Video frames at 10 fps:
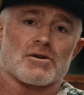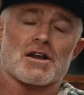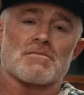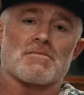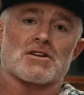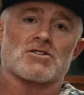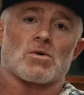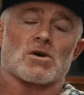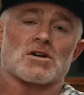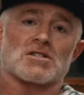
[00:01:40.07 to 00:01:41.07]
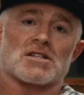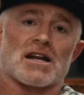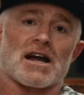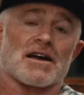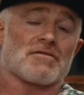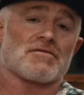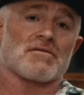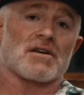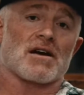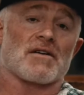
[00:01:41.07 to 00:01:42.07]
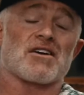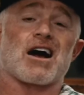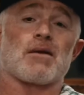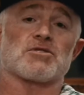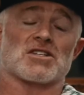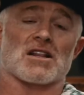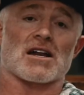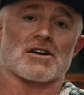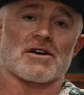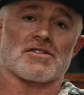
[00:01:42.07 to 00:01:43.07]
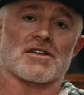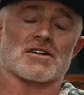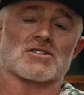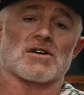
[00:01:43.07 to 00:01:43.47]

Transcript: great mentors that I've accomplished a lot of great things.